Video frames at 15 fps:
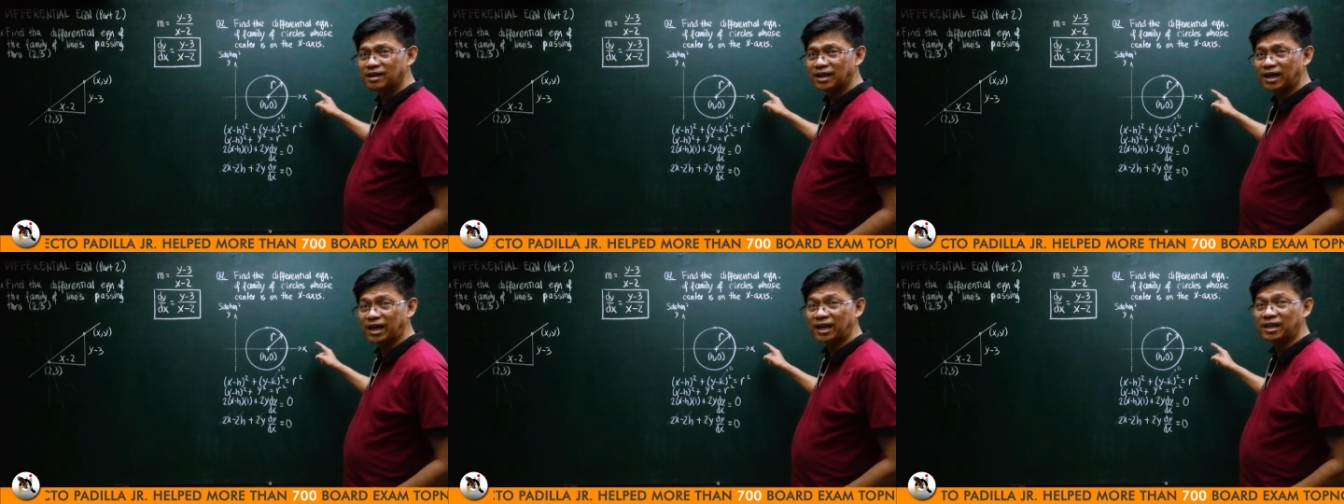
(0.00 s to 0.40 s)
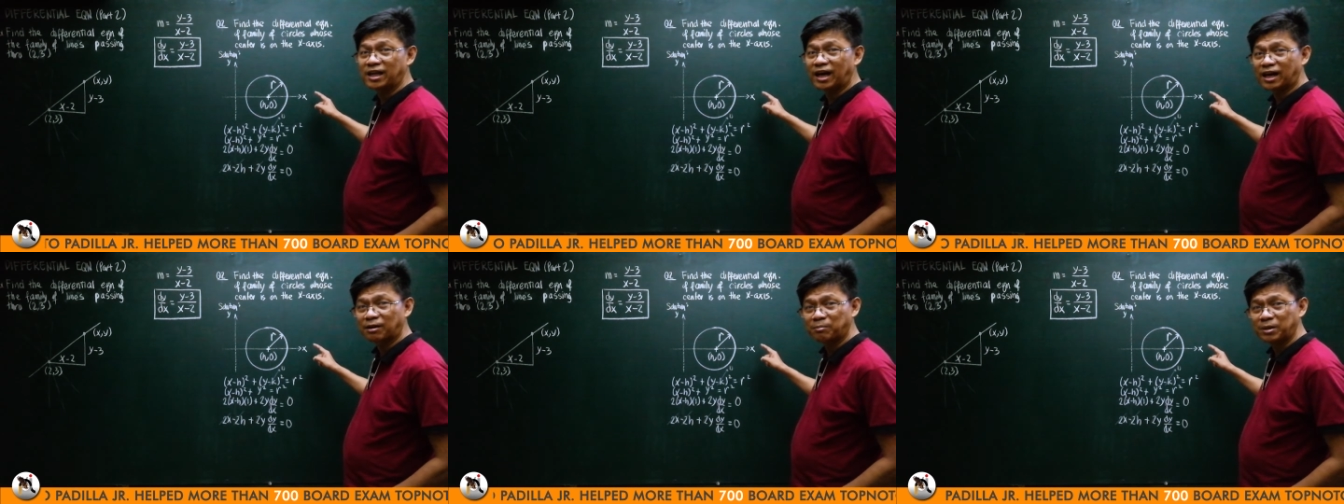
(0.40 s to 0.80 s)
any
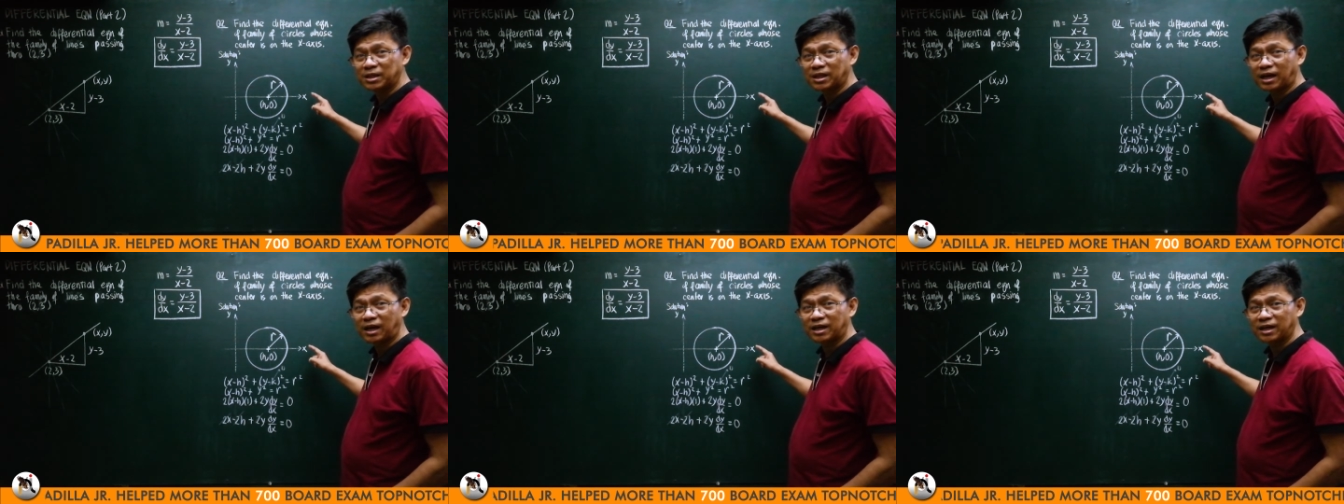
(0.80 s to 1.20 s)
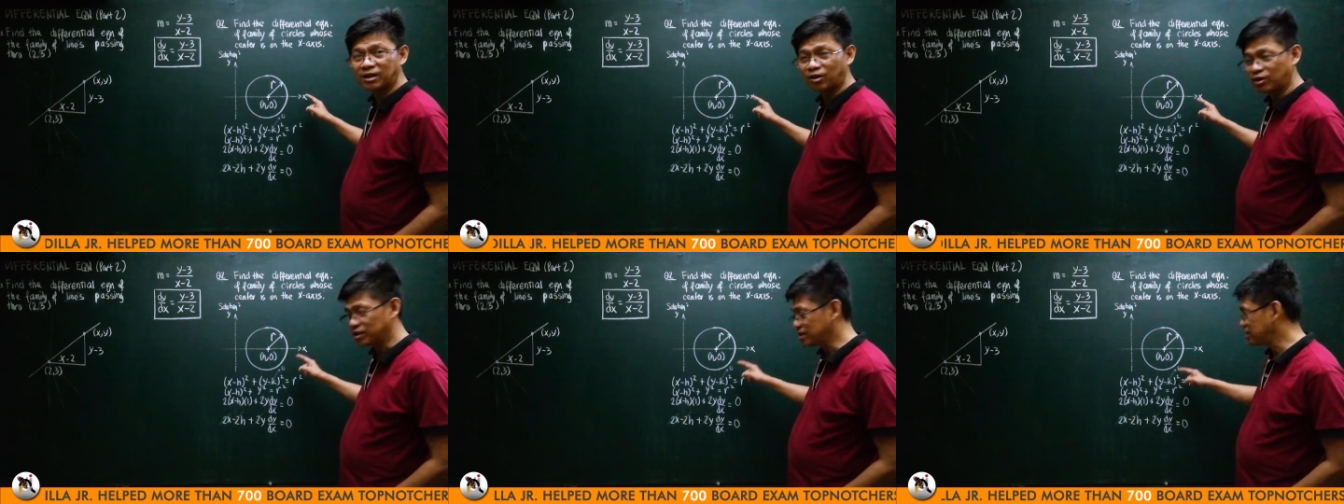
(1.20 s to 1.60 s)
arbitrary
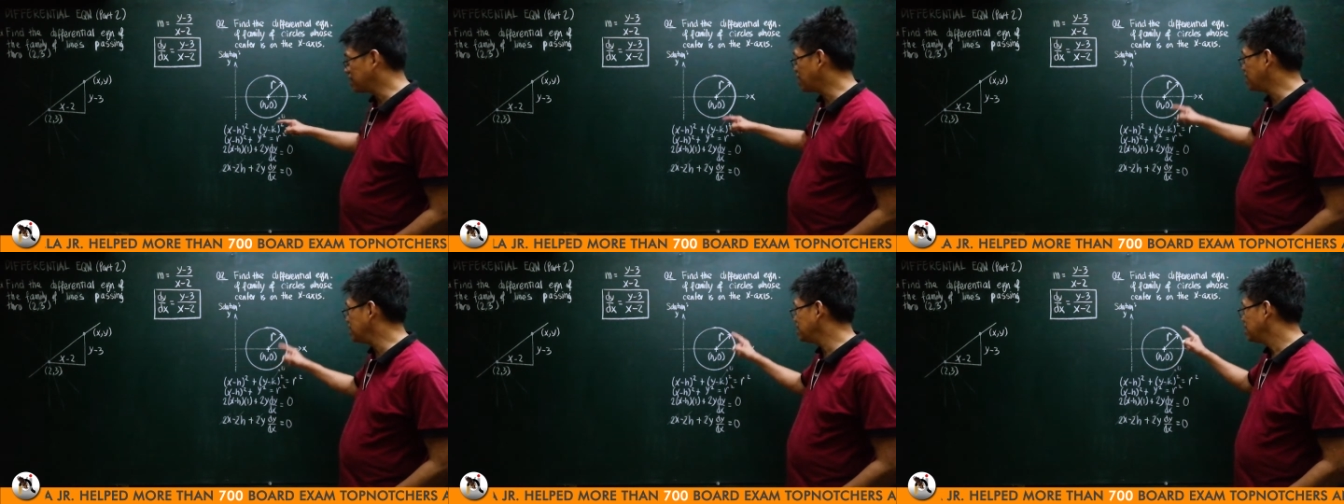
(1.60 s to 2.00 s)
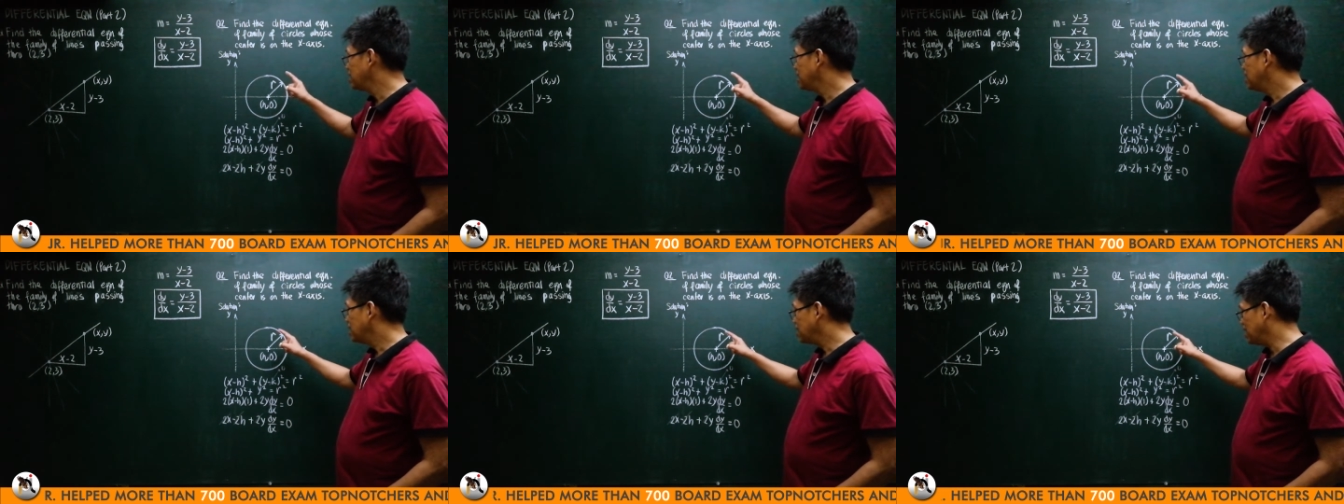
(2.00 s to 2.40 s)
constant,
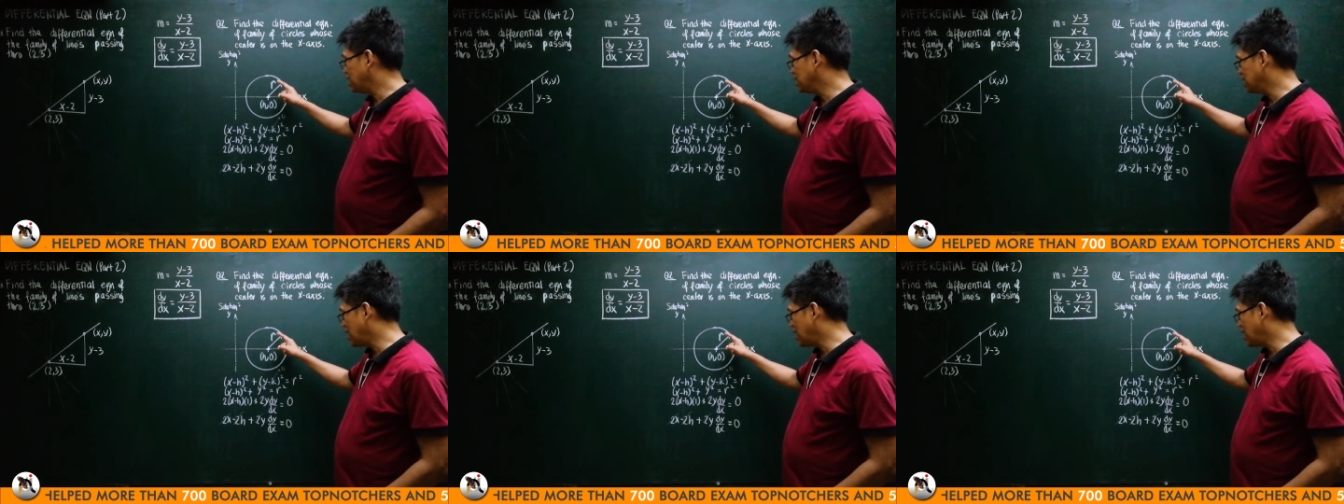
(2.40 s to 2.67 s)
and